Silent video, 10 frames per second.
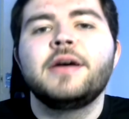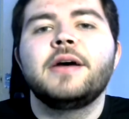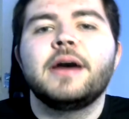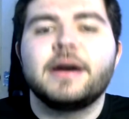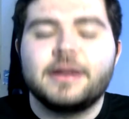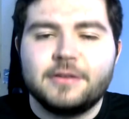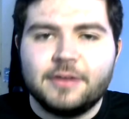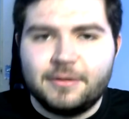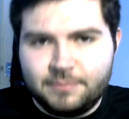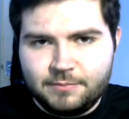And
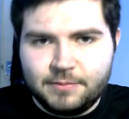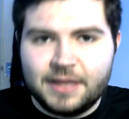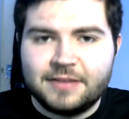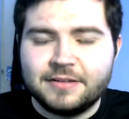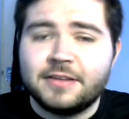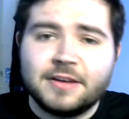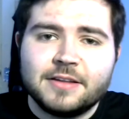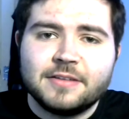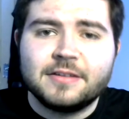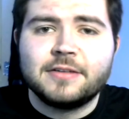I basically turned
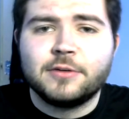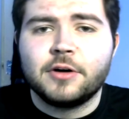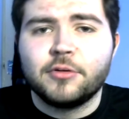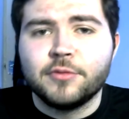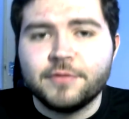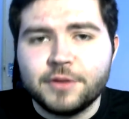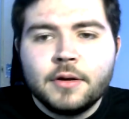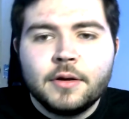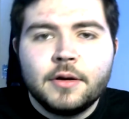this into a whole review.